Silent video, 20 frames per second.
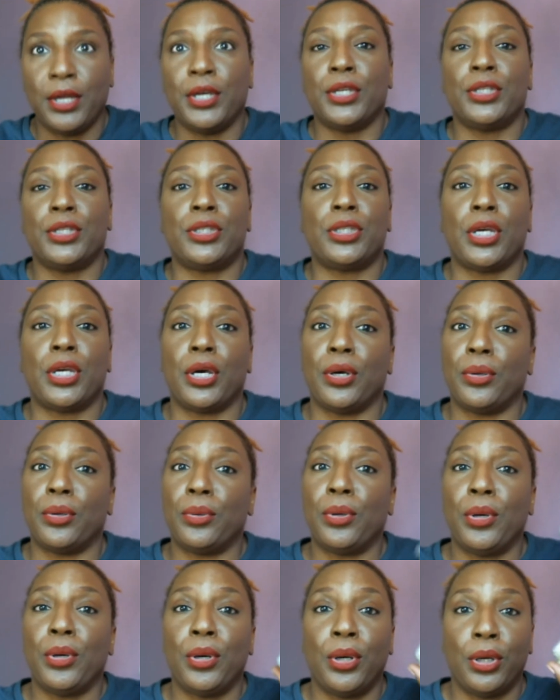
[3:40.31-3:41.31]
So
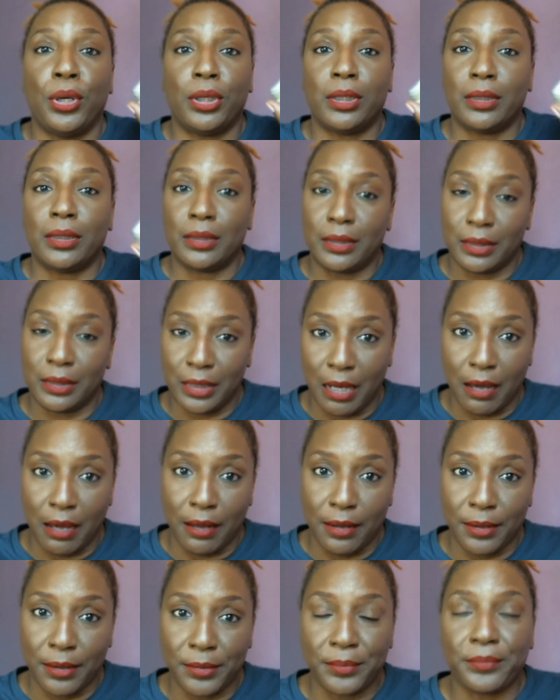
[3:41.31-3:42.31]

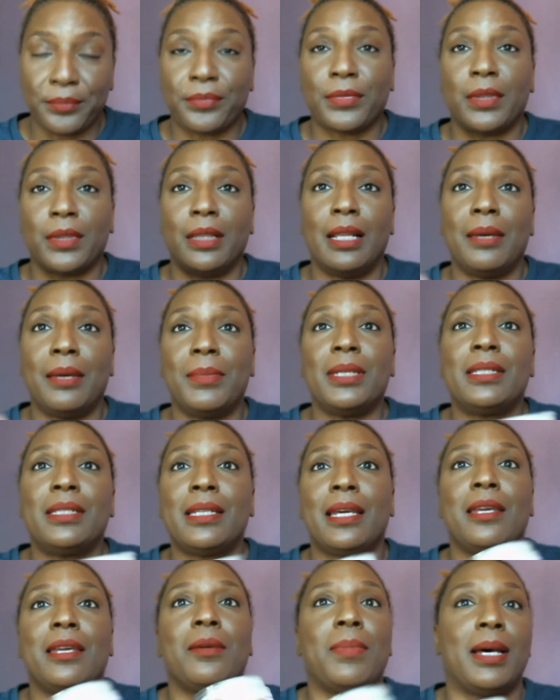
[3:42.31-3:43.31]
y'all, let me
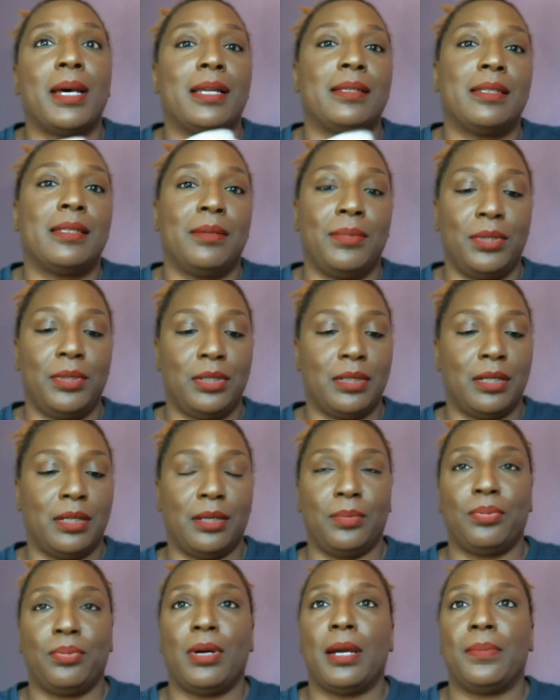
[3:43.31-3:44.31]
tell you about some of these
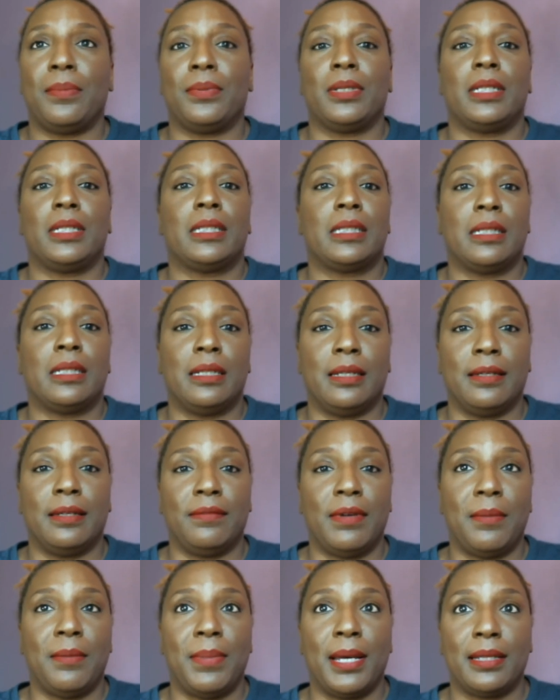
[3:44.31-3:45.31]
properties
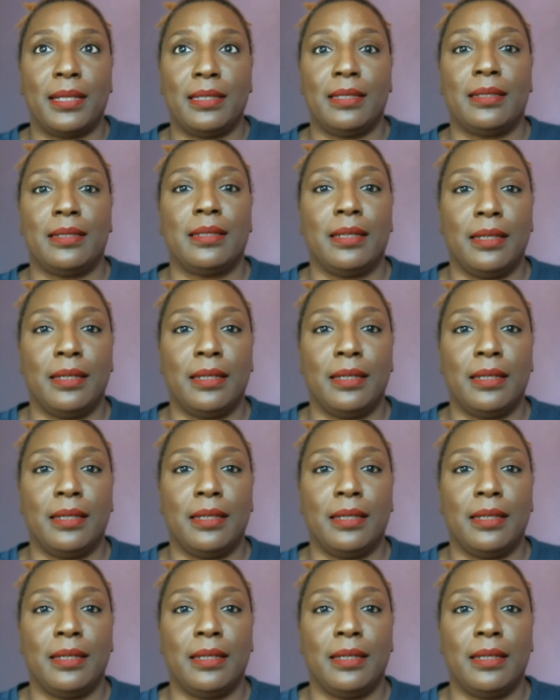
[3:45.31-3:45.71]
about this